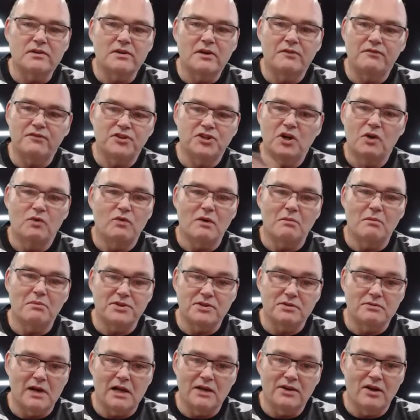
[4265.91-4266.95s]
if you don't want me
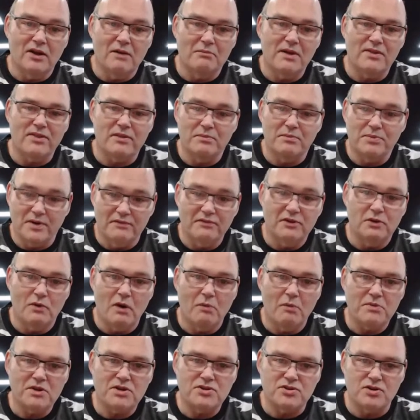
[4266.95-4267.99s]
to, I'll not bother, but if you
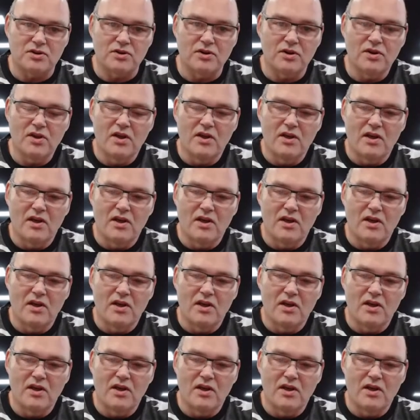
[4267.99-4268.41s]
want me to,